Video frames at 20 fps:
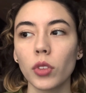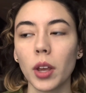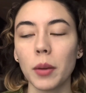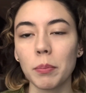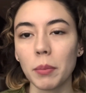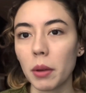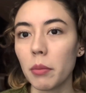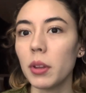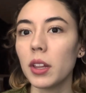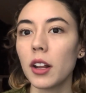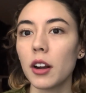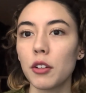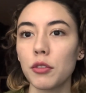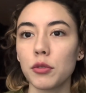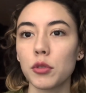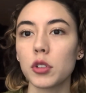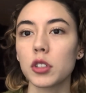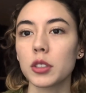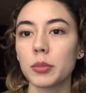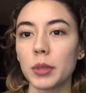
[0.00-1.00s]
maybe that'll
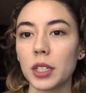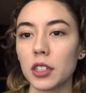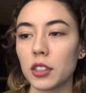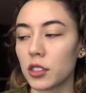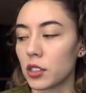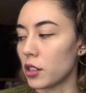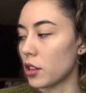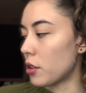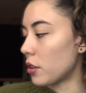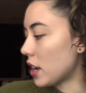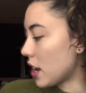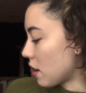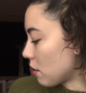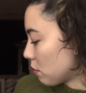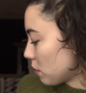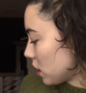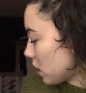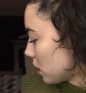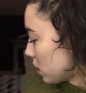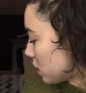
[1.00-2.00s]
force me to slow down
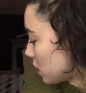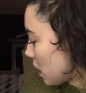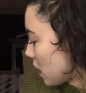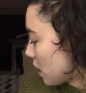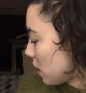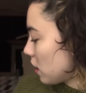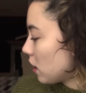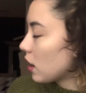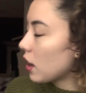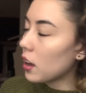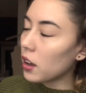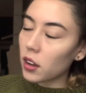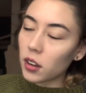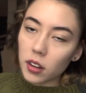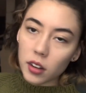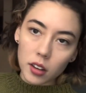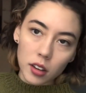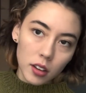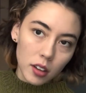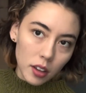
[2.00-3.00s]
because I
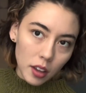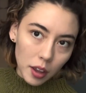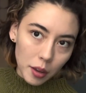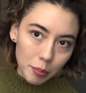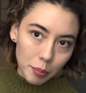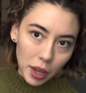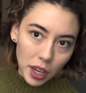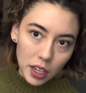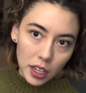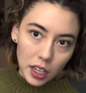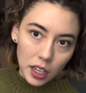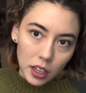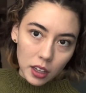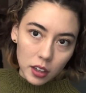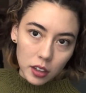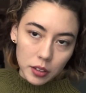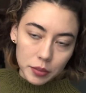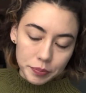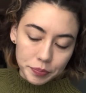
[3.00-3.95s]
am making